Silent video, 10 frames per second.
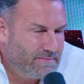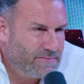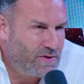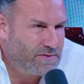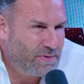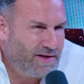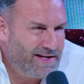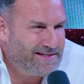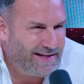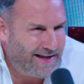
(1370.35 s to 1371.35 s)
So it's pretty
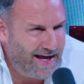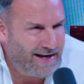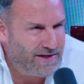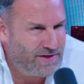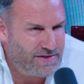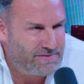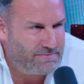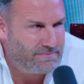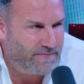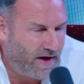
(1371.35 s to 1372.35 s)
easy to get it. You just
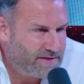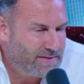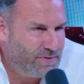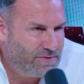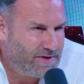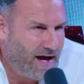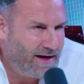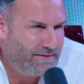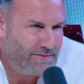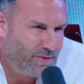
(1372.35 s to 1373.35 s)
find someone who's
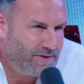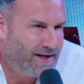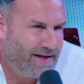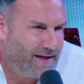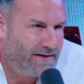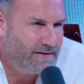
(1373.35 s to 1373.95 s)
gotten do what they did.